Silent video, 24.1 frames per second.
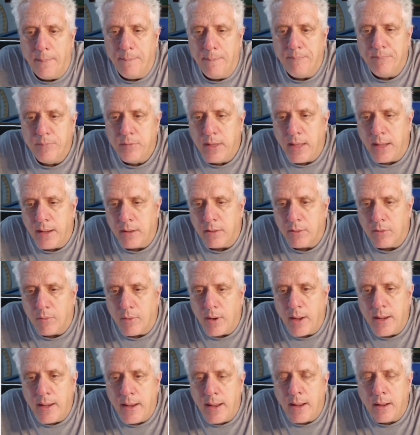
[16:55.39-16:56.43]
getting the
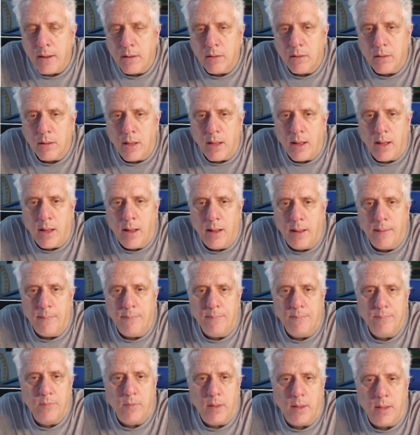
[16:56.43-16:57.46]
right
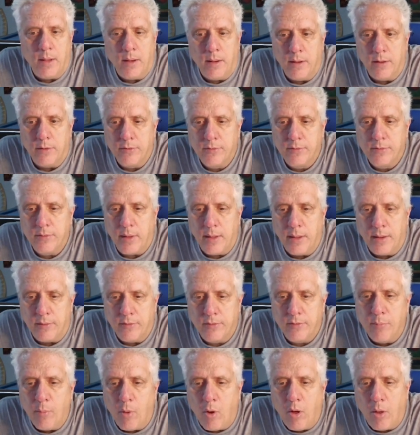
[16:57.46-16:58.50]
angle in a
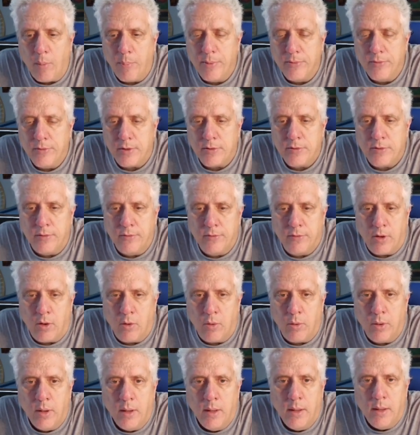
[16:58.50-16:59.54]
small position
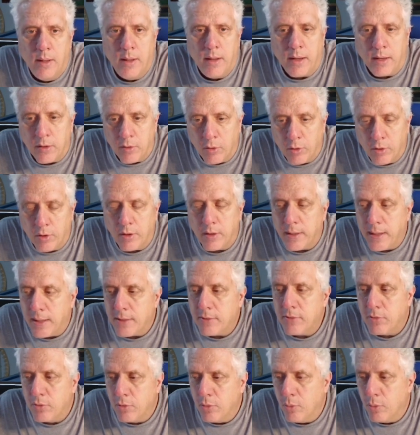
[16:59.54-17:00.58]
zone in order to get
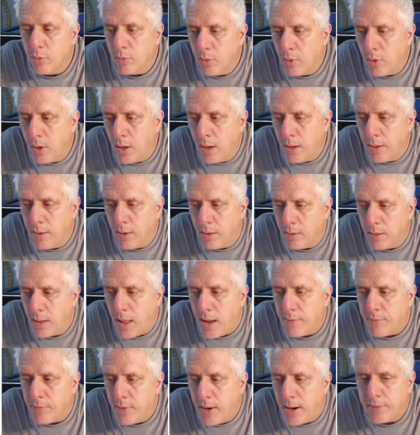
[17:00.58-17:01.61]
through a lot
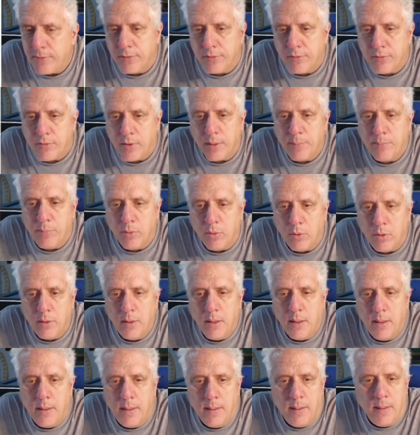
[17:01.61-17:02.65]
of racks of straight pool.
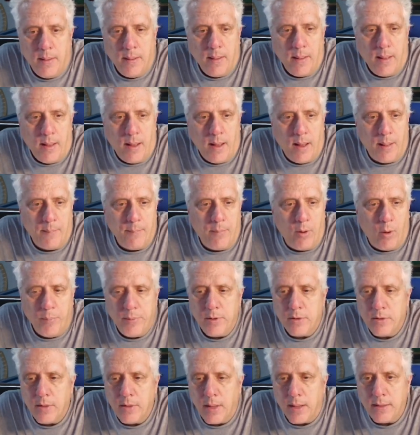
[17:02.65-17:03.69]
Hope
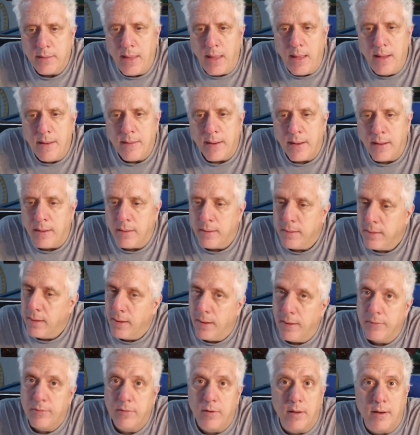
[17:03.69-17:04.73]
you like that,
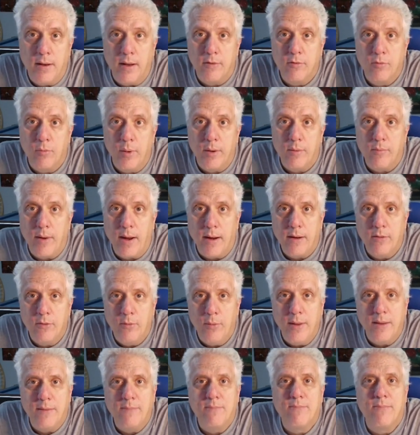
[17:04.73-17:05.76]
and see you next week, Rack of the
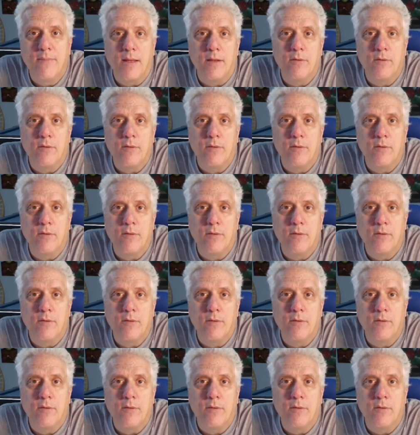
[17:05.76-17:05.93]
Week. Thanks